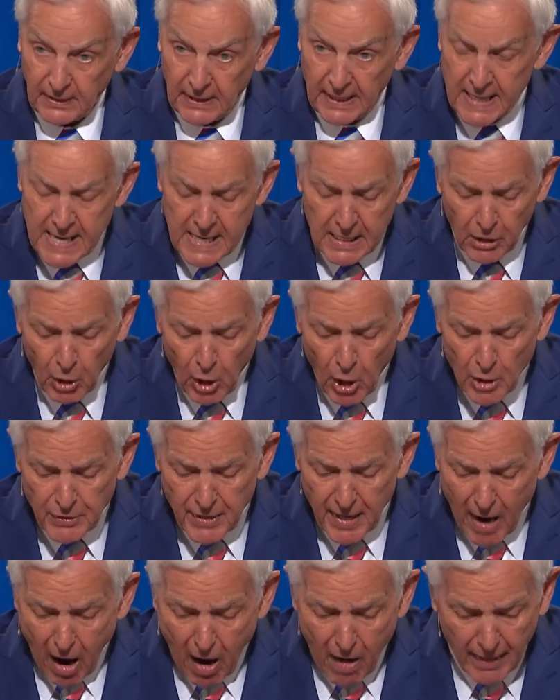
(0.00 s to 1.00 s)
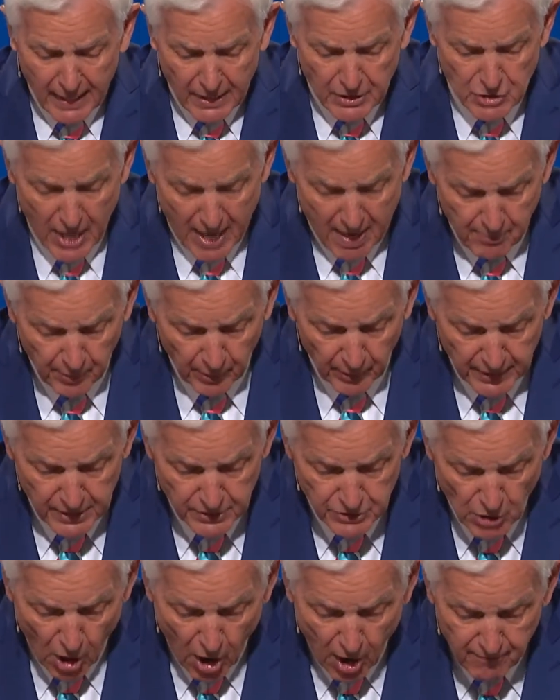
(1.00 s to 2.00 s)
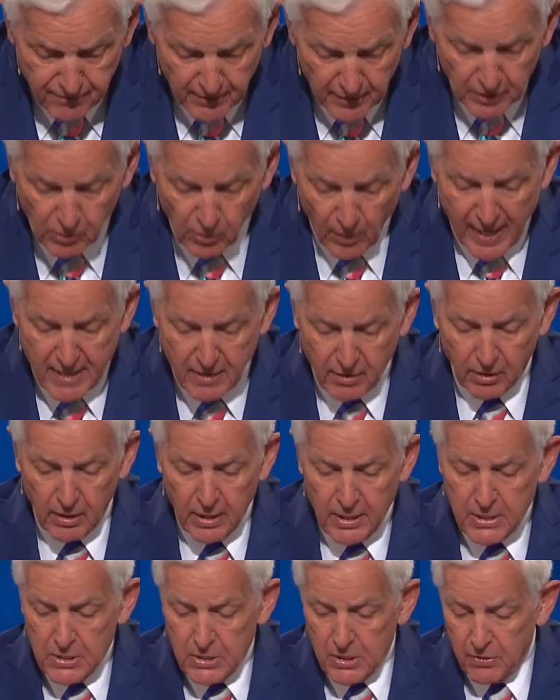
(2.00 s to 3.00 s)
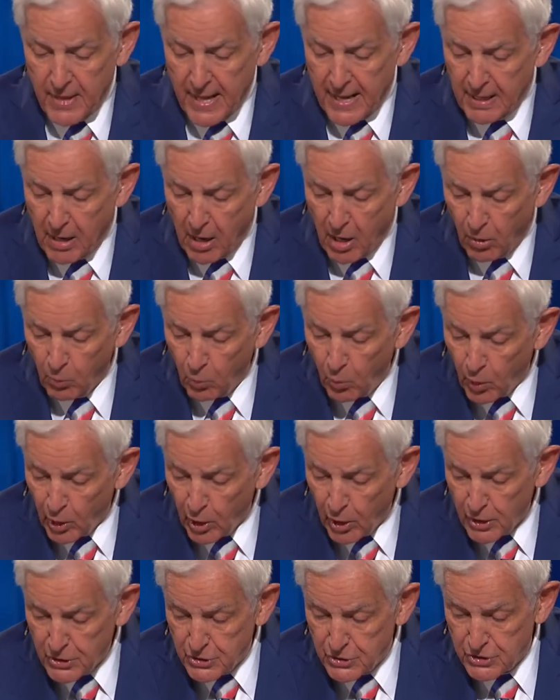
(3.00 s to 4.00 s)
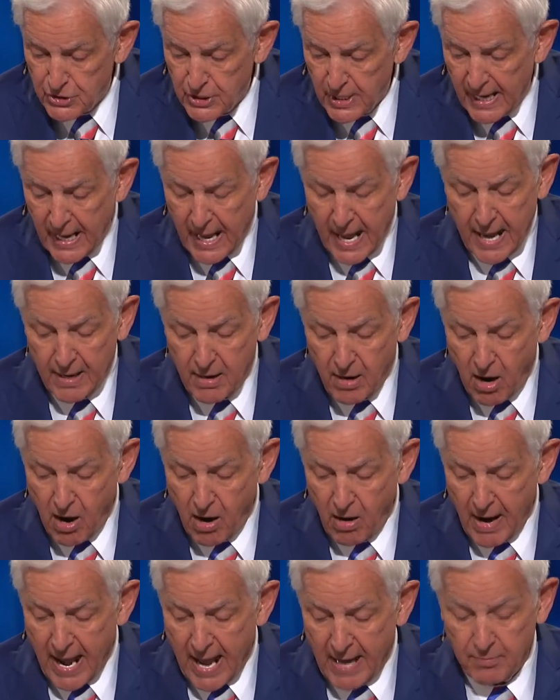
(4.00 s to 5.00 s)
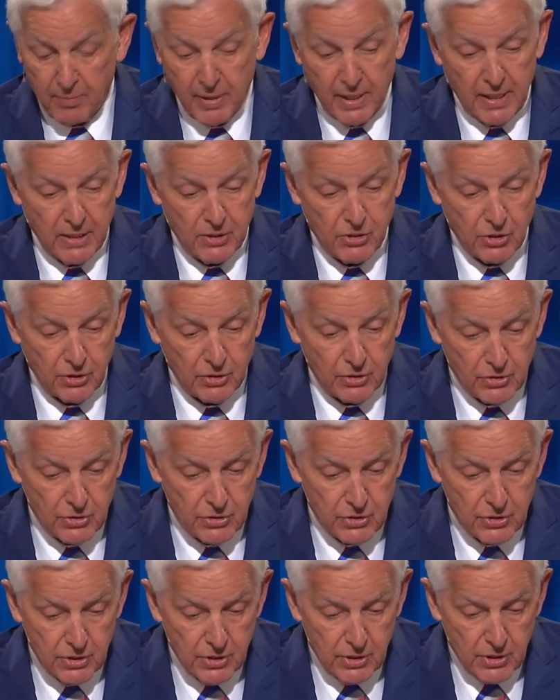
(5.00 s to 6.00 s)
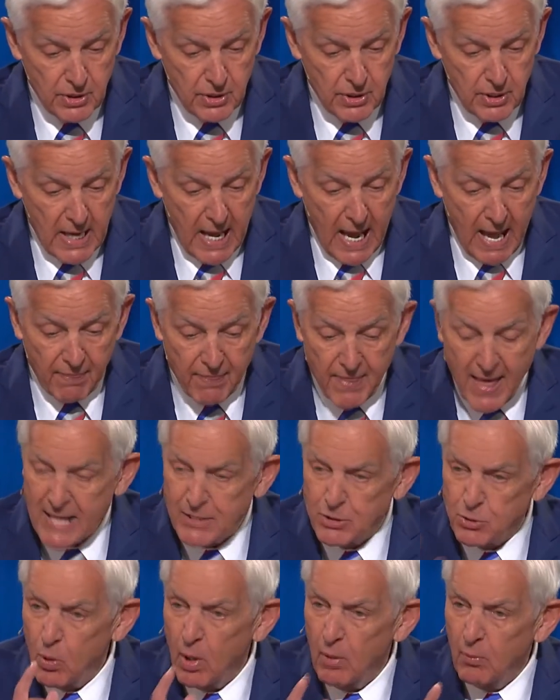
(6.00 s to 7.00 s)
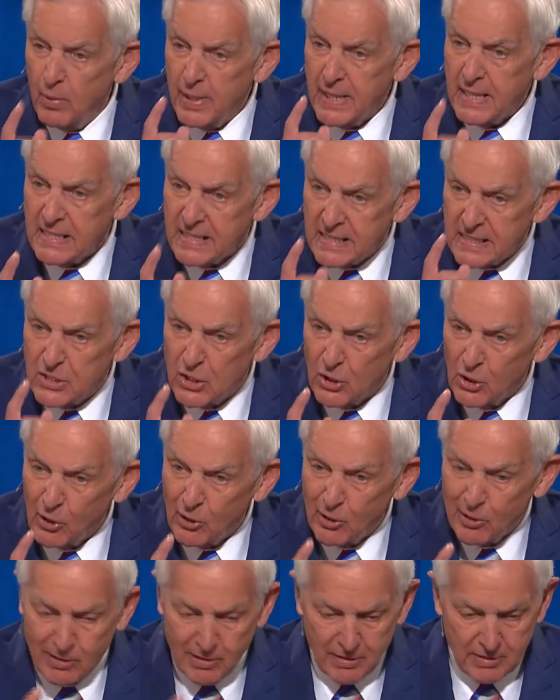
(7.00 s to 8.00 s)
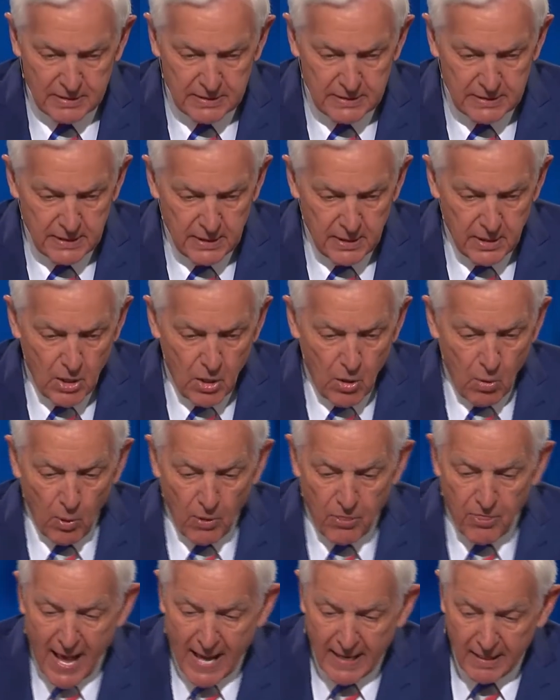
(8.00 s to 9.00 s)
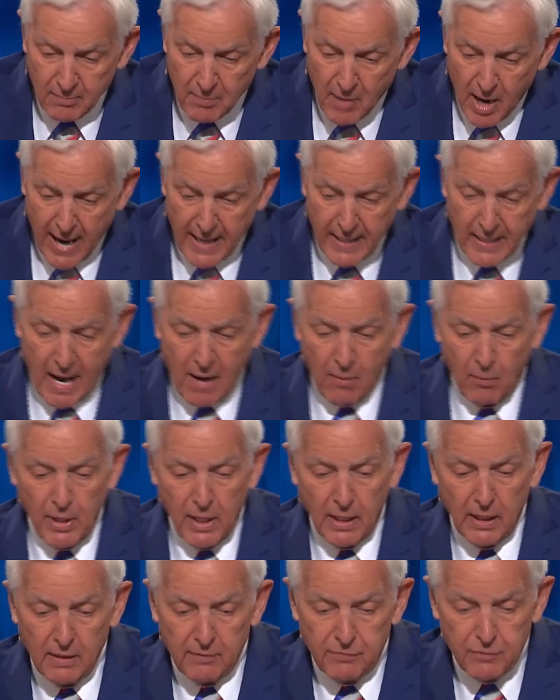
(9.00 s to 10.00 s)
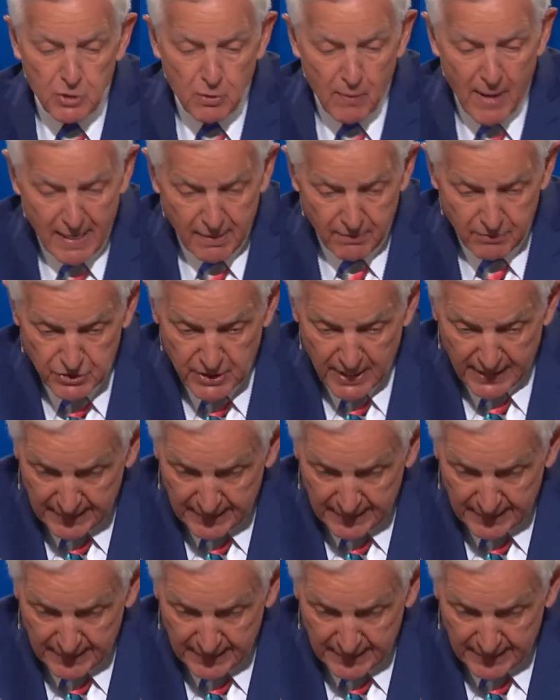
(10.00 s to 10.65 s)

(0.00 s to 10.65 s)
He learned that our example is often greater than our words and our admonitions. And that's what we need to learn. With that in mind, I want to lift you out of 2